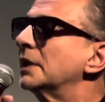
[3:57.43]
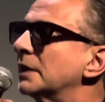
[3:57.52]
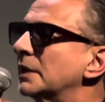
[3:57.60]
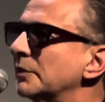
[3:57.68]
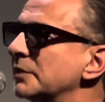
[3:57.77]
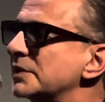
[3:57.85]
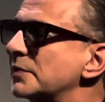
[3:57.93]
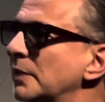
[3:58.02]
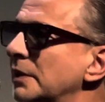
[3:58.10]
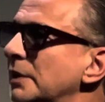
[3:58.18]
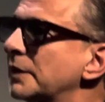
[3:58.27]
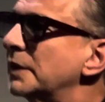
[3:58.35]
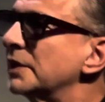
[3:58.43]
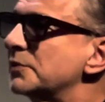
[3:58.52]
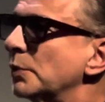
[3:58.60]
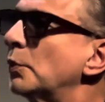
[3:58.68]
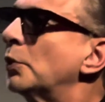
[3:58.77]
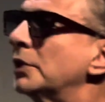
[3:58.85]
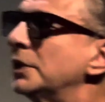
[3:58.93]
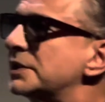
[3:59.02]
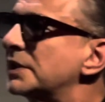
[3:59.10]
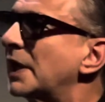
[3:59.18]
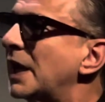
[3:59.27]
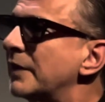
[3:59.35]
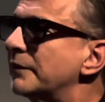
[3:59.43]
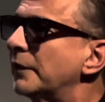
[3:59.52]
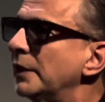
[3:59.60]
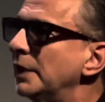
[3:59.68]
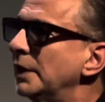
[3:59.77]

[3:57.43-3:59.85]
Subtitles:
that was one of the things we wanted to have.